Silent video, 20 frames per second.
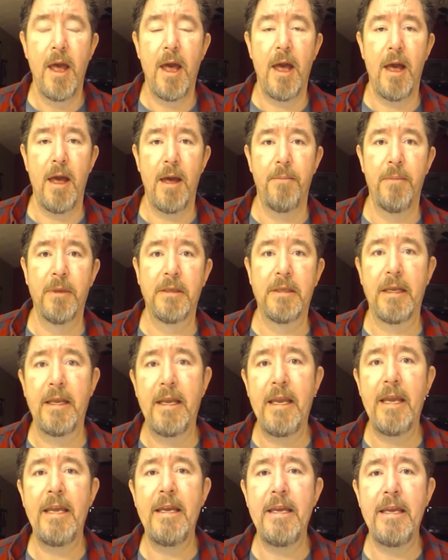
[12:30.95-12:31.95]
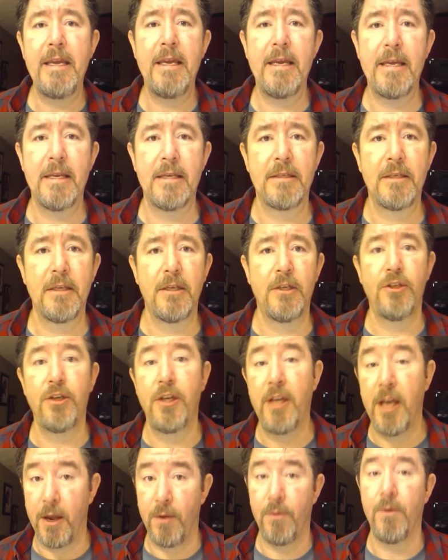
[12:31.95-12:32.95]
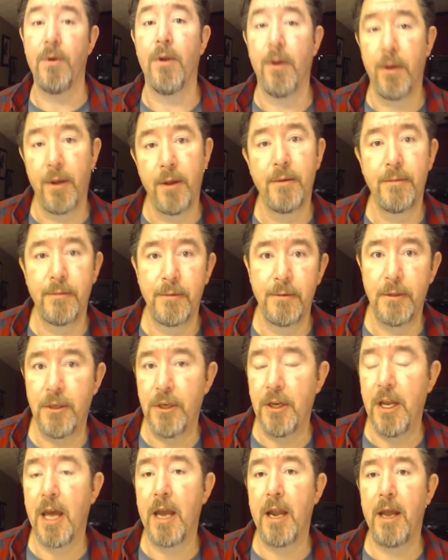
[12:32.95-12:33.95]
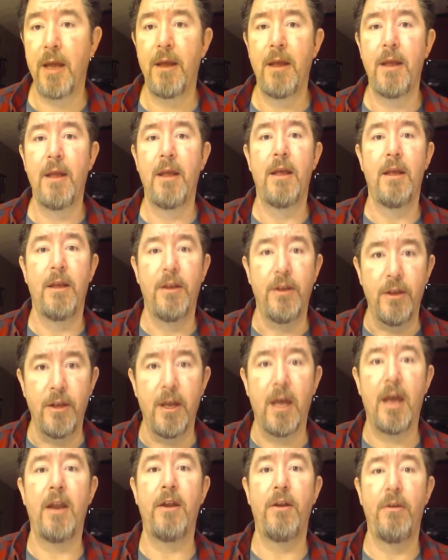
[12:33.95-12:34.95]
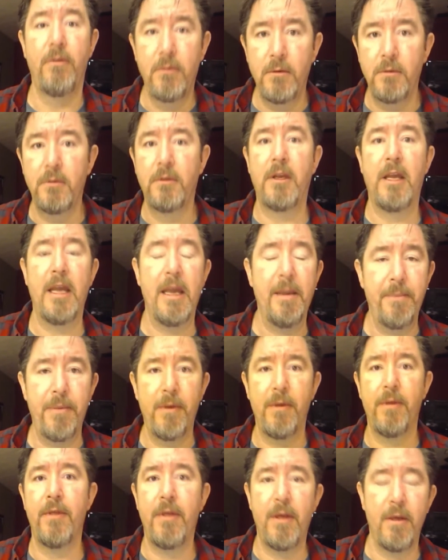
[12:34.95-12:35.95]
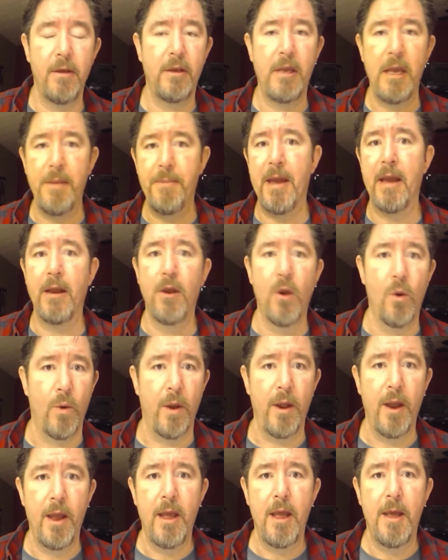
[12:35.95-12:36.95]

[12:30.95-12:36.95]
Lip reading: But the key is you got to work. You gotta keep that going.